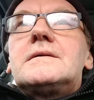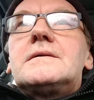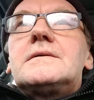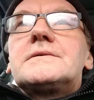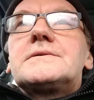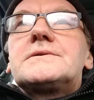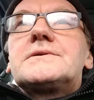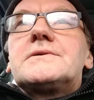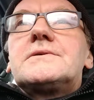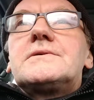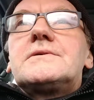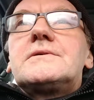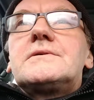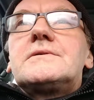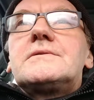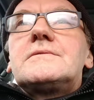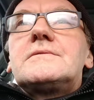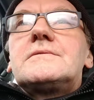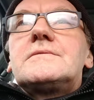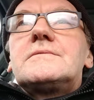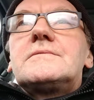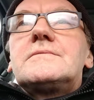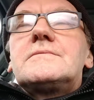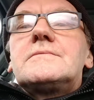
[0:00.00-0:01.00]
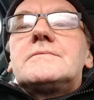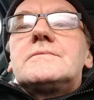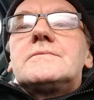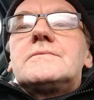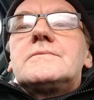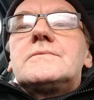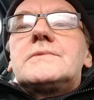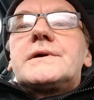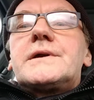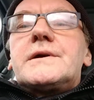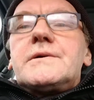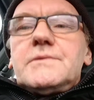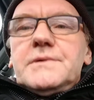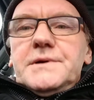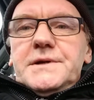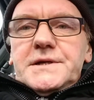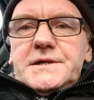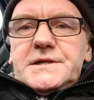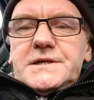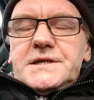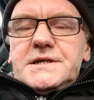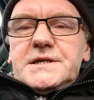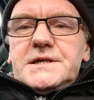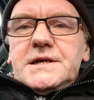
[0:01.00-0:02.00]
So what I
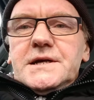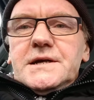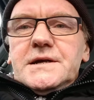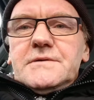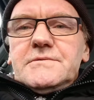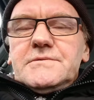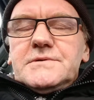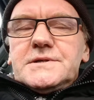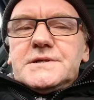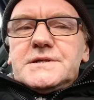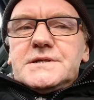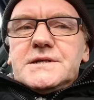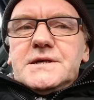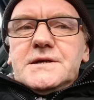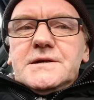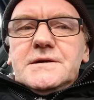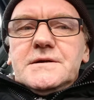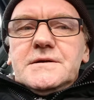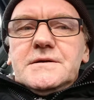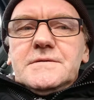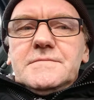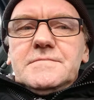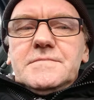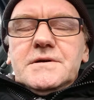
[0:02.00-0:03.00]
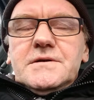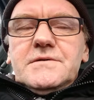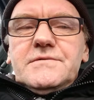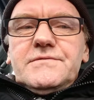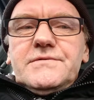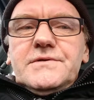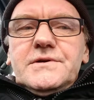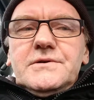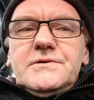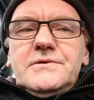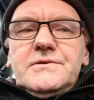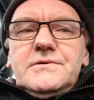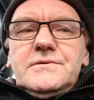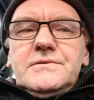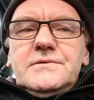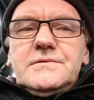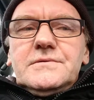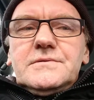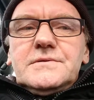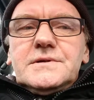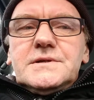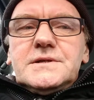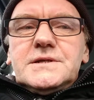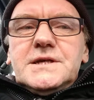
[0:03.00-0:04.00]
wanted to share was a few
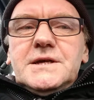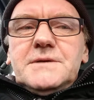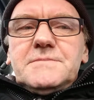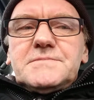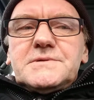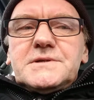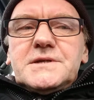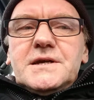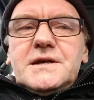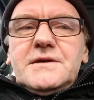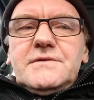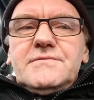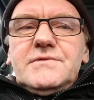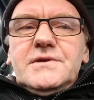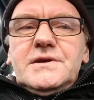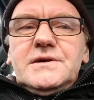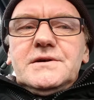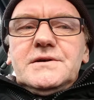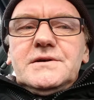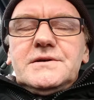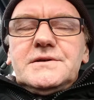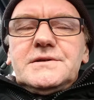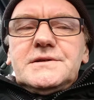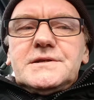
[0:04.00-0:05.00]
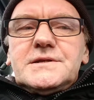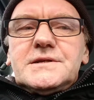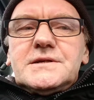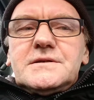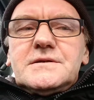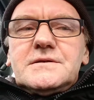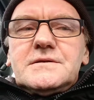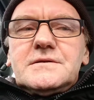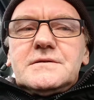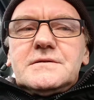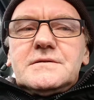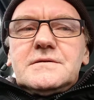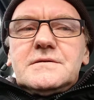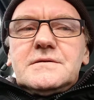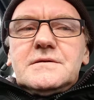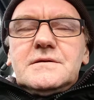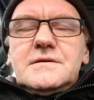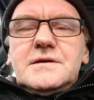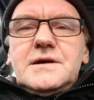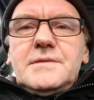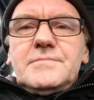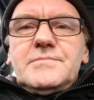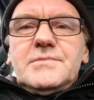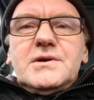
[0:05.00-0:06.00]
tips that I've learned.
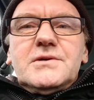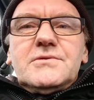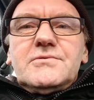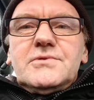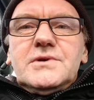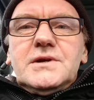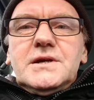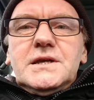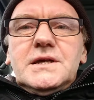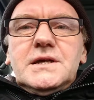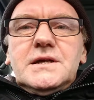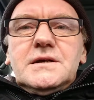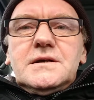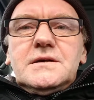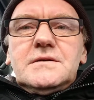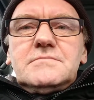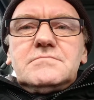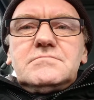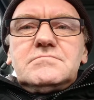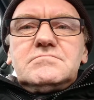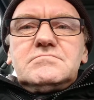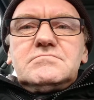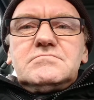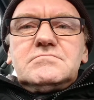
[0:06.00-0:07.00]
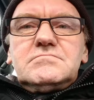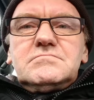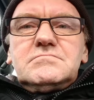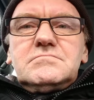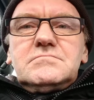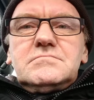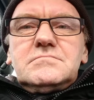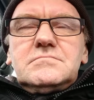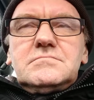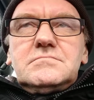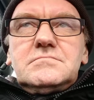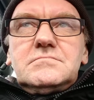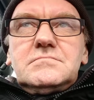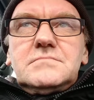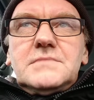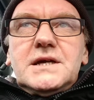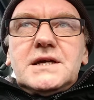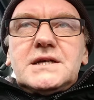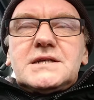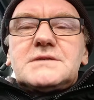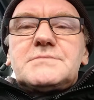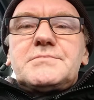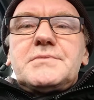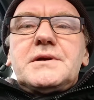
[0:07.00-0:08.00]
I'm not really a
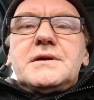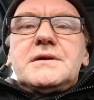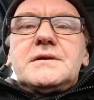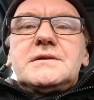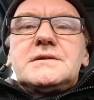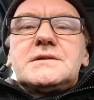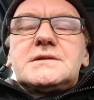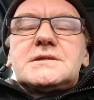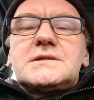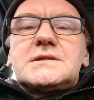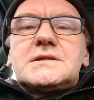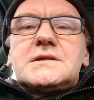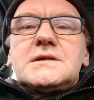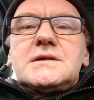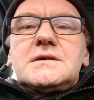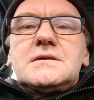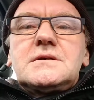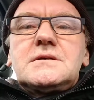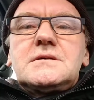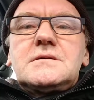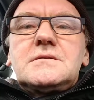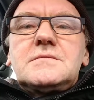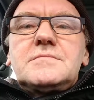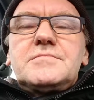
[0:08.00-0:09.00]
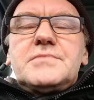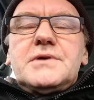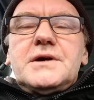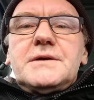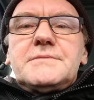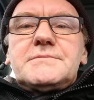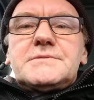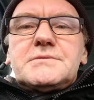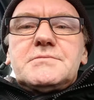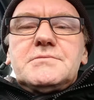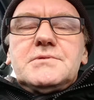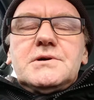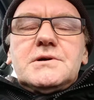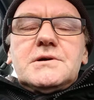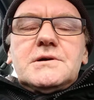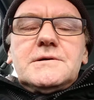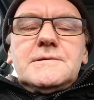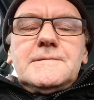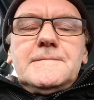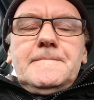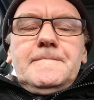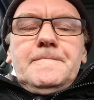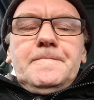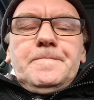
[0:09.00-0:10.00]
experienced pipe smoker,
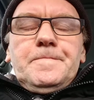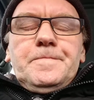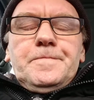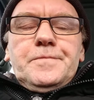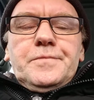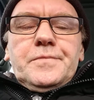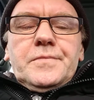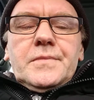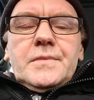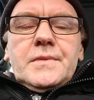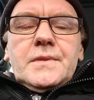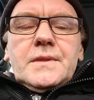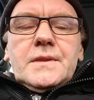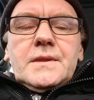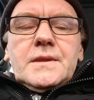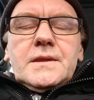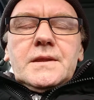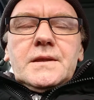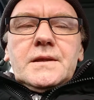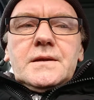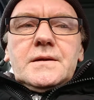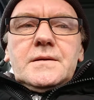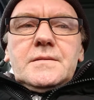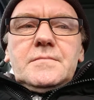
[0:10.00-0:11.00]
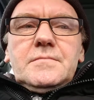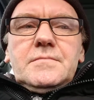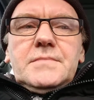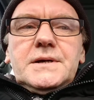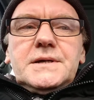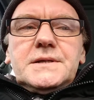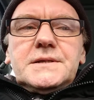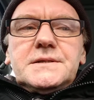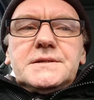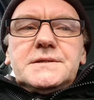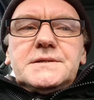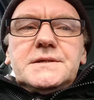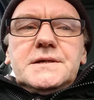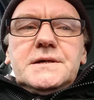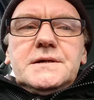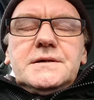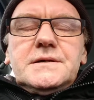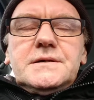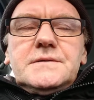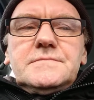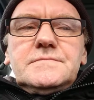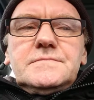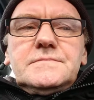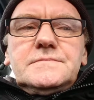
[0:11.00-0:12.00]
but
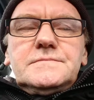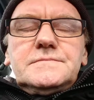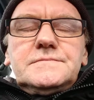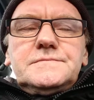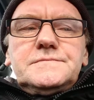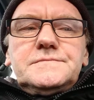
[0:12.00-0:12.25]
1